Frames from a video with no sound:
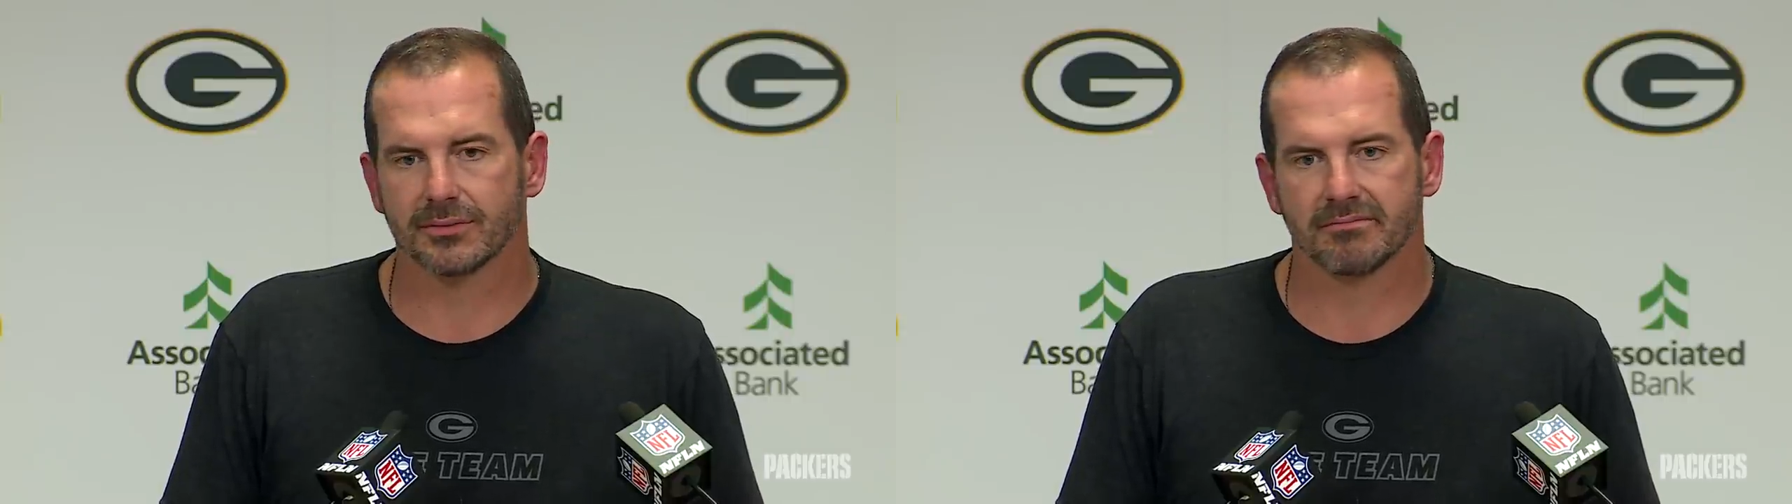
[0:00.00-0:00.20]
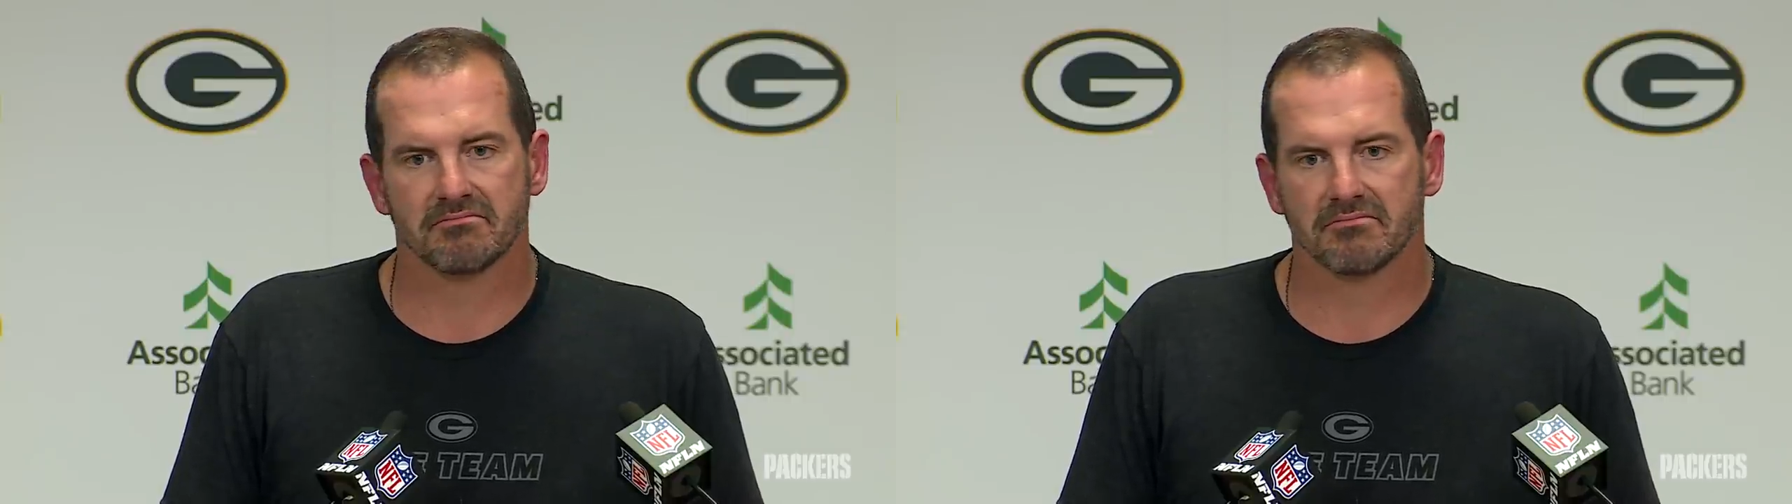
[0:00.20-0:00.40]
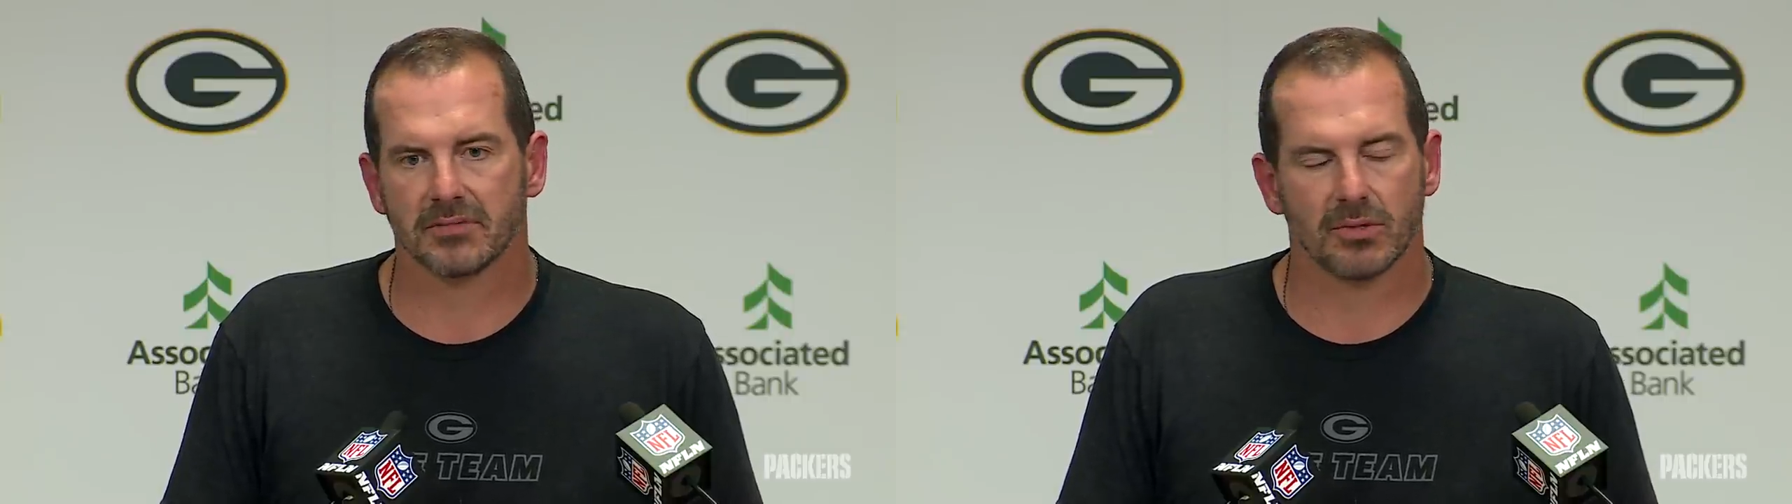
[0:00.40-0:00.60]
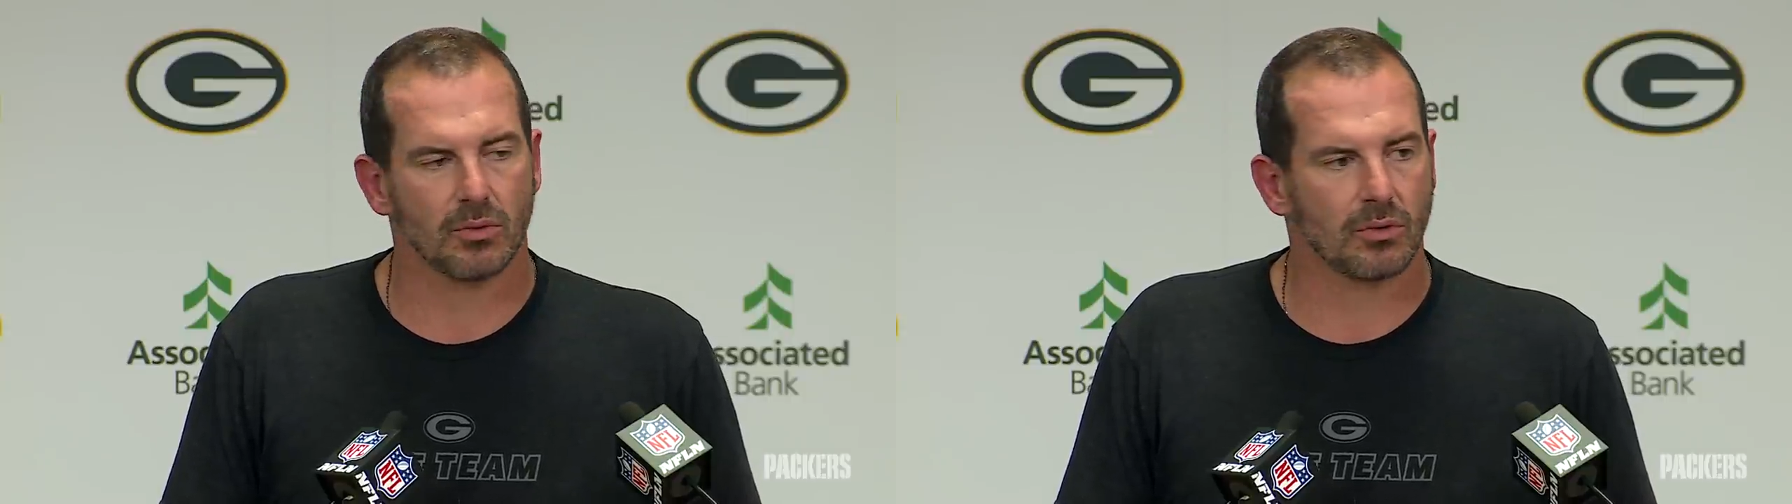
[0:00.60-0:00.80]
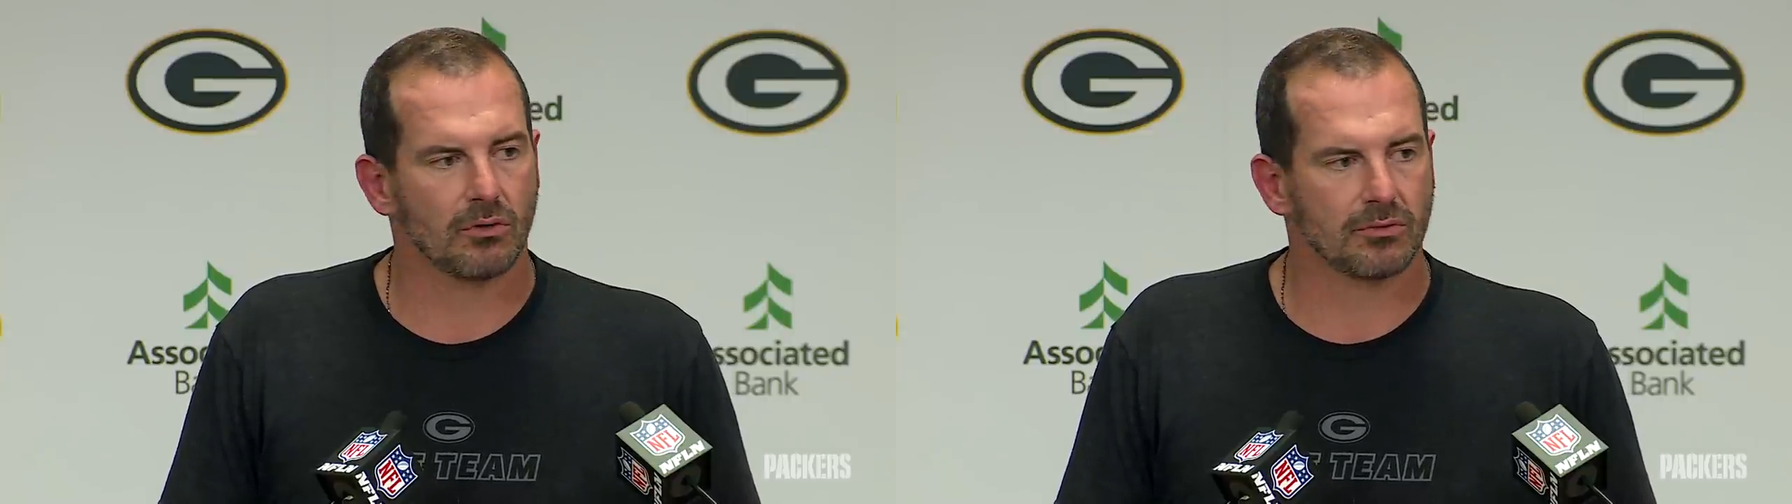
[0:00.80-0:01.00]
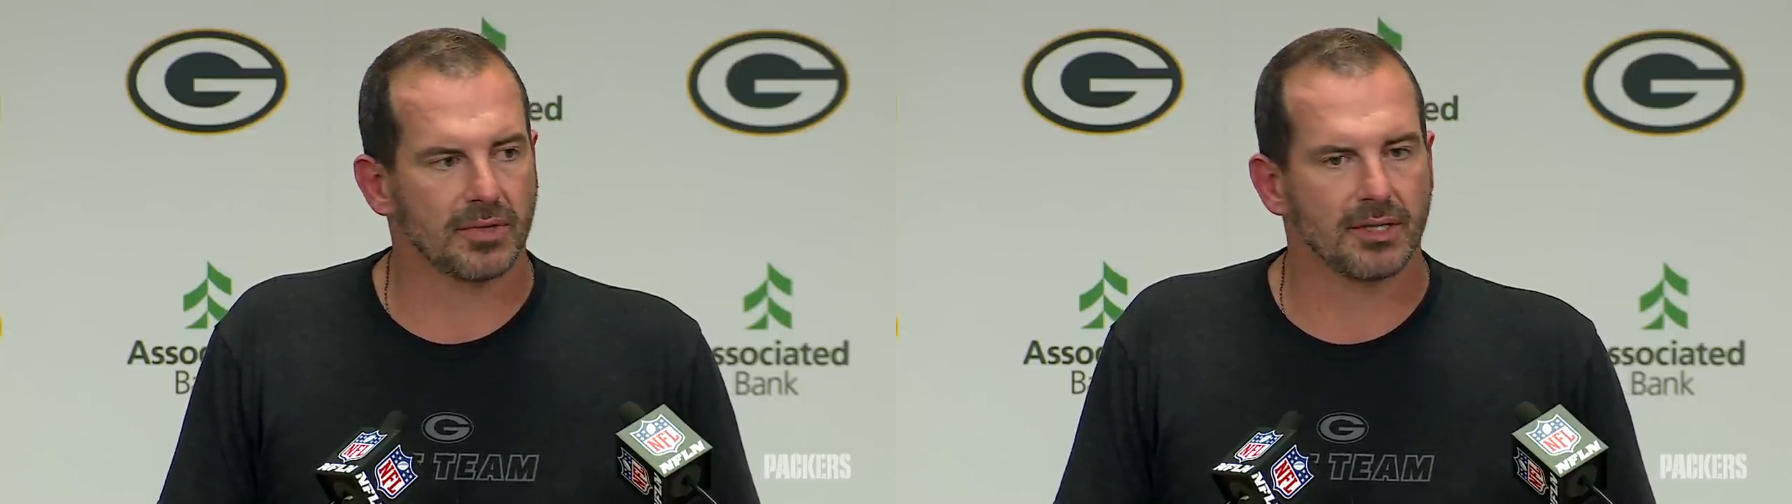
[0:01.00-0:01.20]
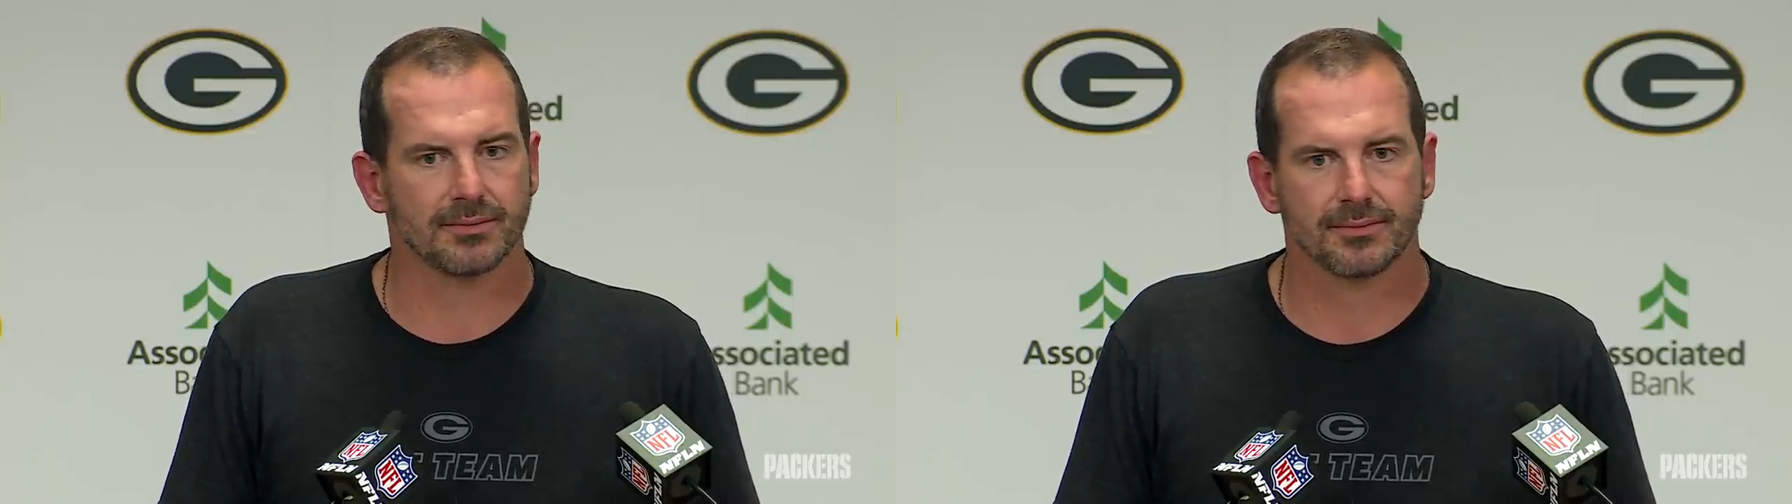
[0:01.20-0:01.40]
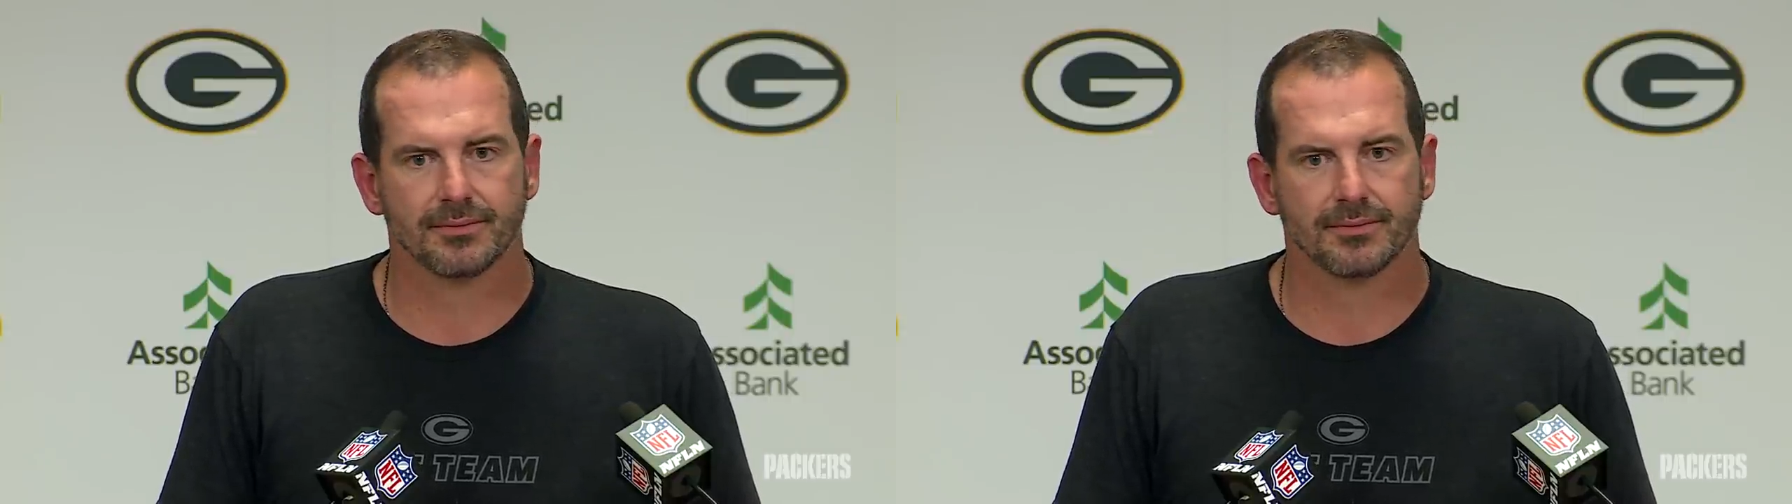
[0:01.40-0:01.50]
and, and we'll roll from there.